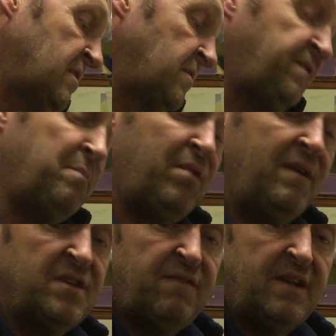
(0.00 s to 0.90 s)
Like on the
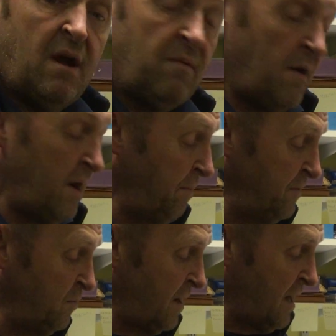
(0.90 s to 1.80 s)
previous video, I
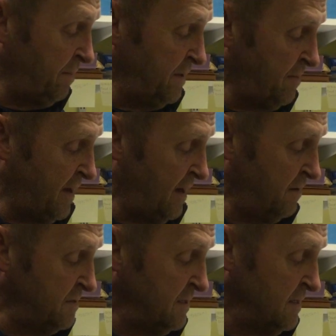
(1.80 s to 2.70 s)
opened one up in about